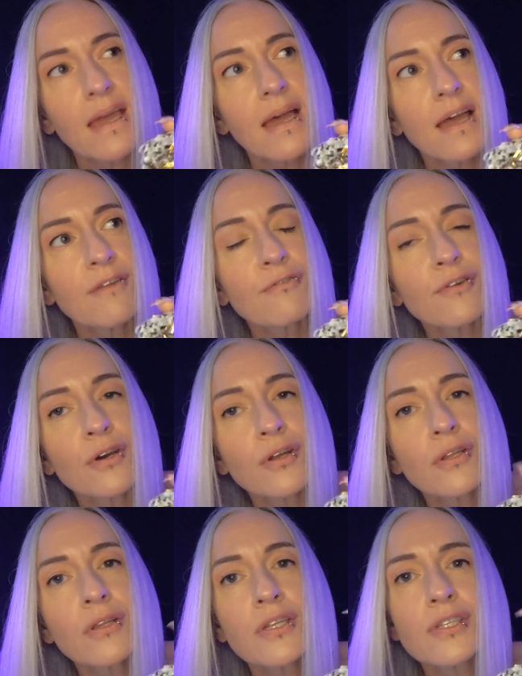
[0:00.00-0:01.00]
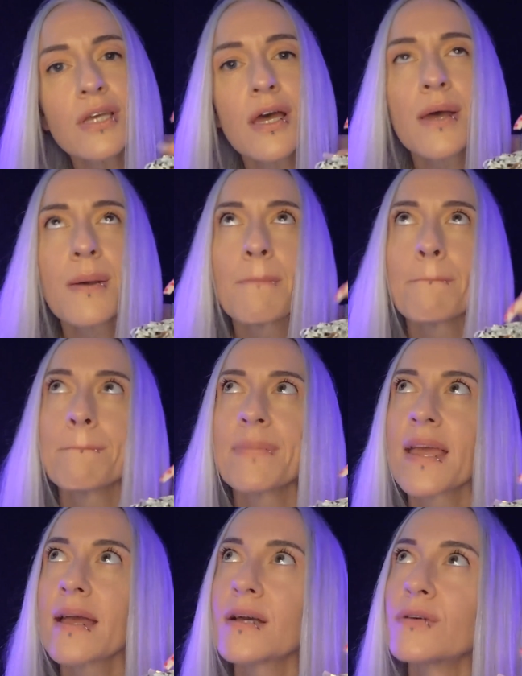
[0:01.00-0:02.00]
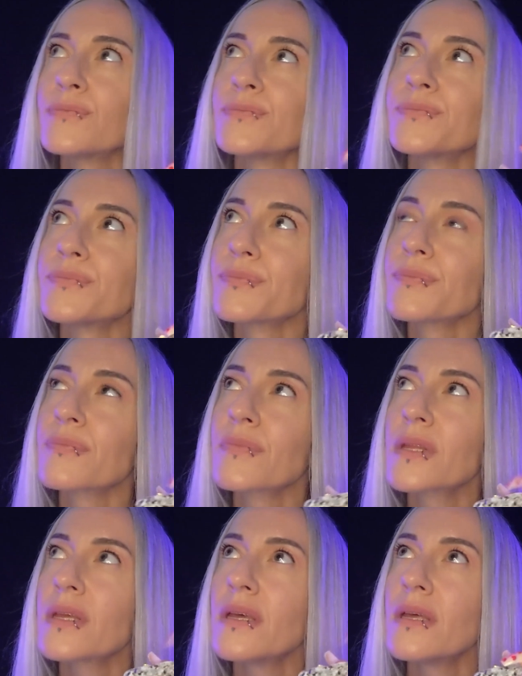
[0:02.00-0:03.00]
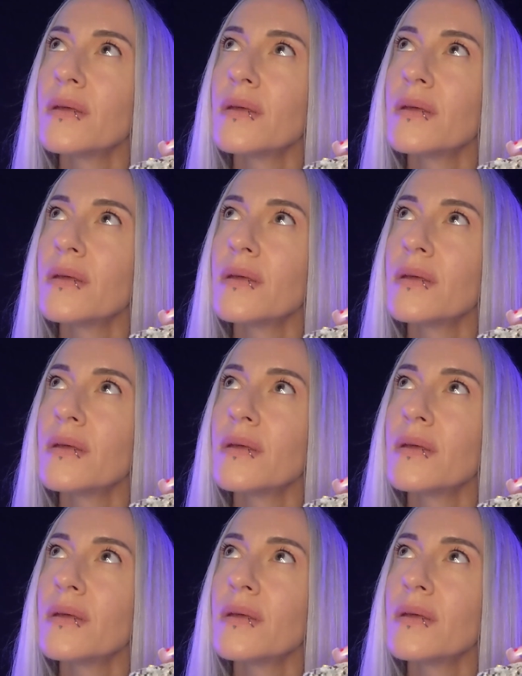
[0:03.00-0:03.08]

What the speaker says: I've forgotten the term now,